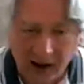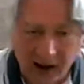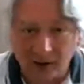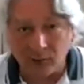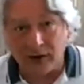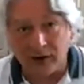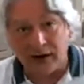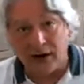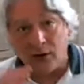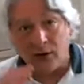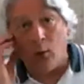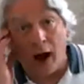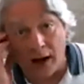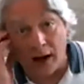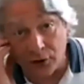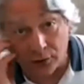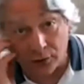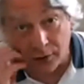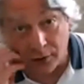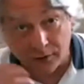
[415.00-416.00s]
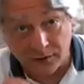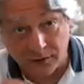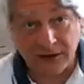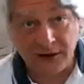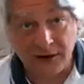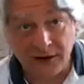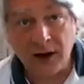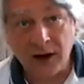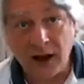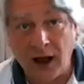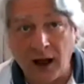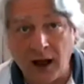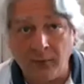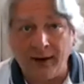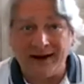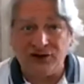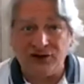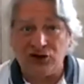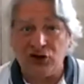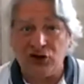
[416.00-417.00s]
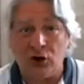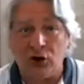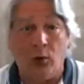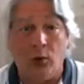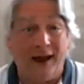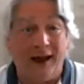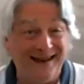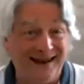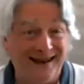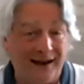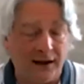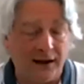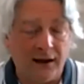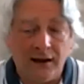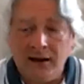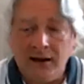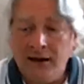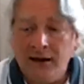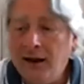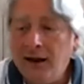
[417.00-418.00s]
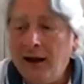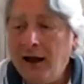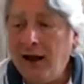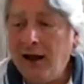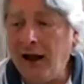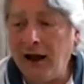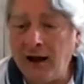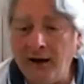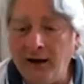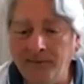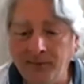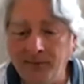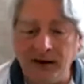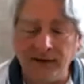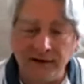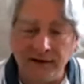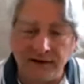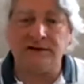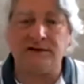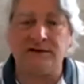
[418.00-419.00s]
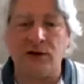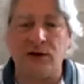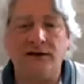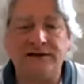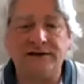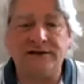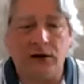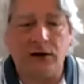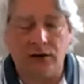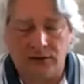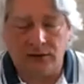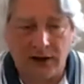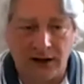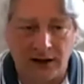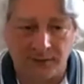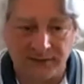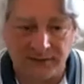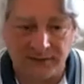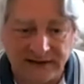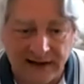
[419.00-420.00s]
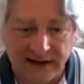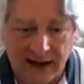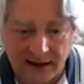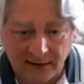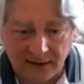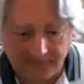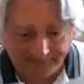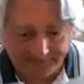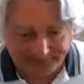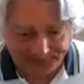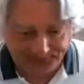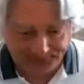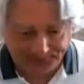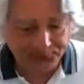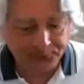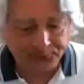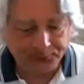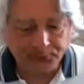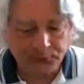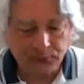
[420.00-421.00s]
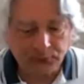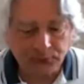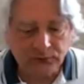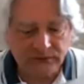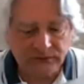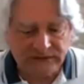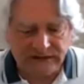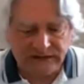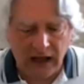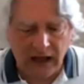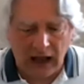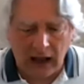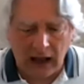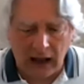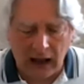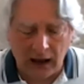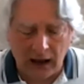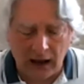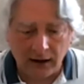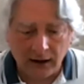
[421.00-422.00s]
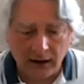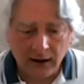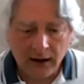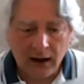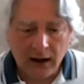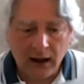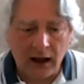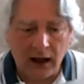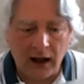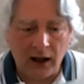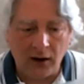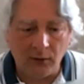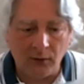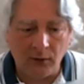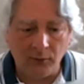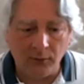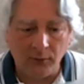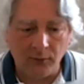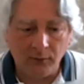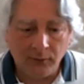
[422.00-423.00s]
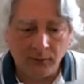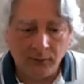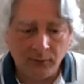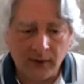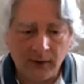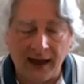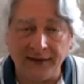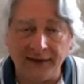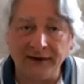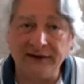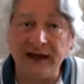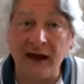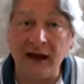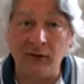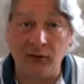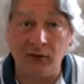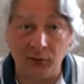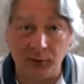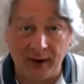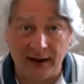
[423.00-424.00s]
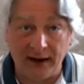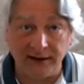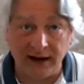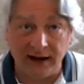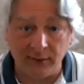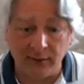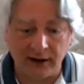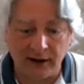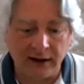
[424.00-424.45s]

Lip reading: reading Wanderers by Chuck Wendig. And this is also set at the time of the pandemic.